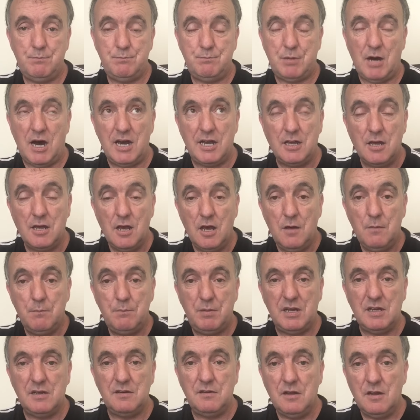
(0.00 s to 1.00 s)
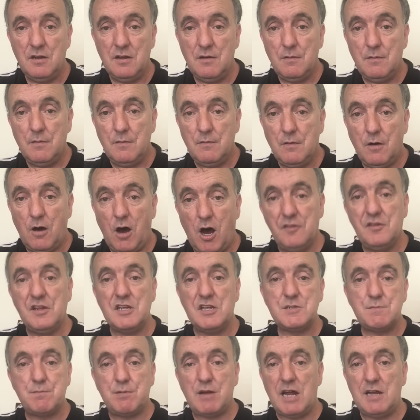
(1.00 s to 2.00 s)
By being on
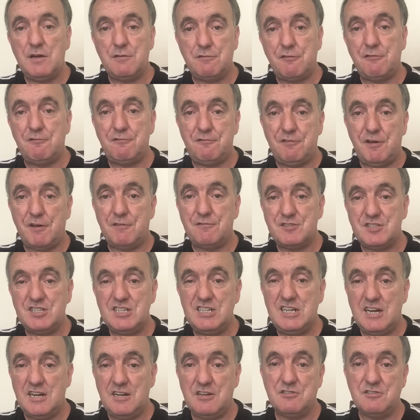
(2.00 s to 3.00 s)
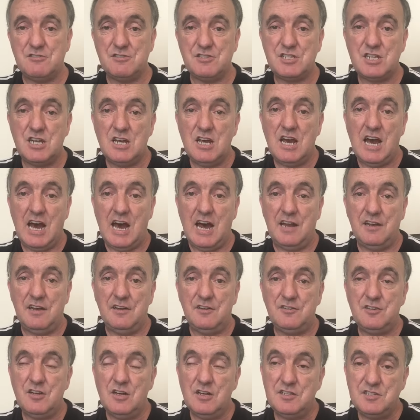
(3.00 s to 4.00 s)
this planet for 50 years
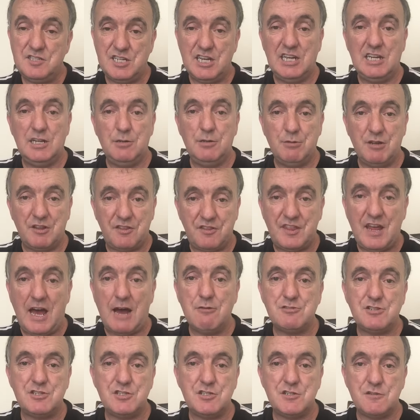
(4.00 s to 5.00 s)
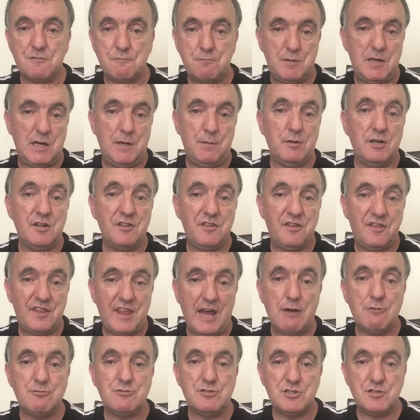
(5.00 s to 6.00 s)
and dealing with thousands of people in
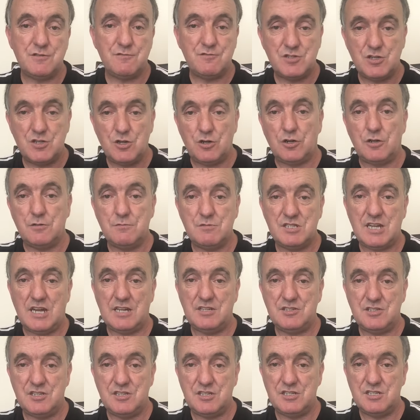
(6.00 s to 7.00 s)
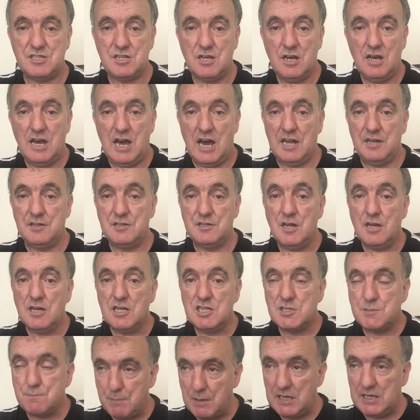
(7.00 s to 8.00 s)
thousands of circumstances and
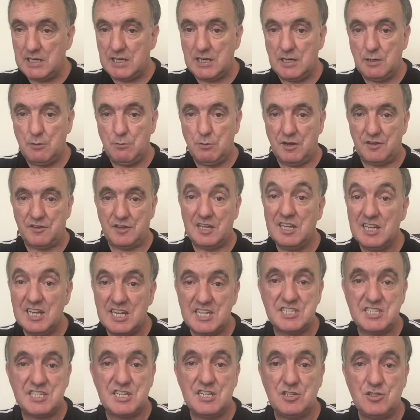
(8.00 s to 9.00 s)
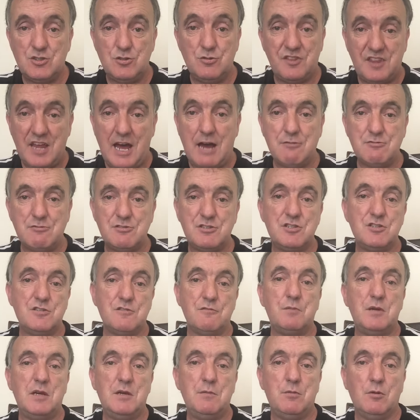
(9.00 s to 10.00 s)
speaking with and listening to thousands
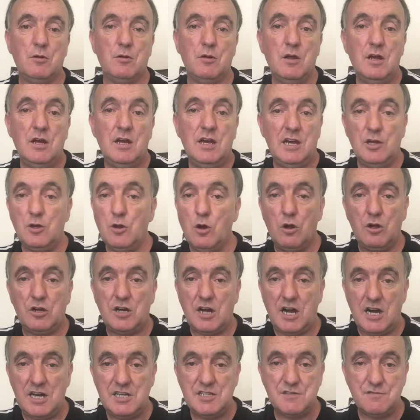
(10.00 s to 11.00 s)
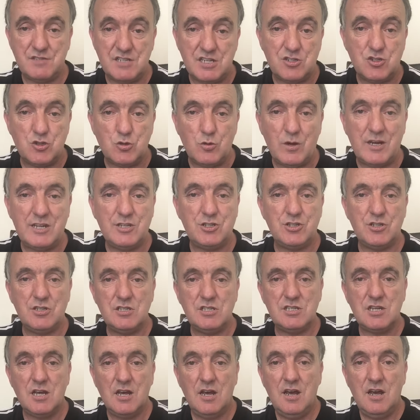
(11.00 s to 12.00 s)
of people in all kinds of
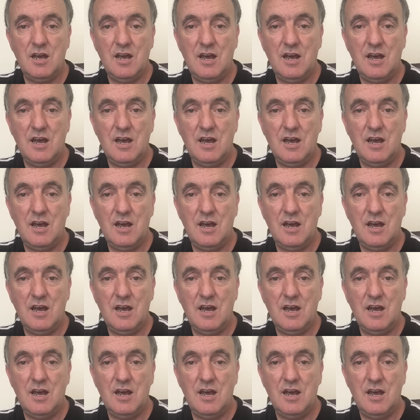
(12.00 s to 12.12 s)
situations.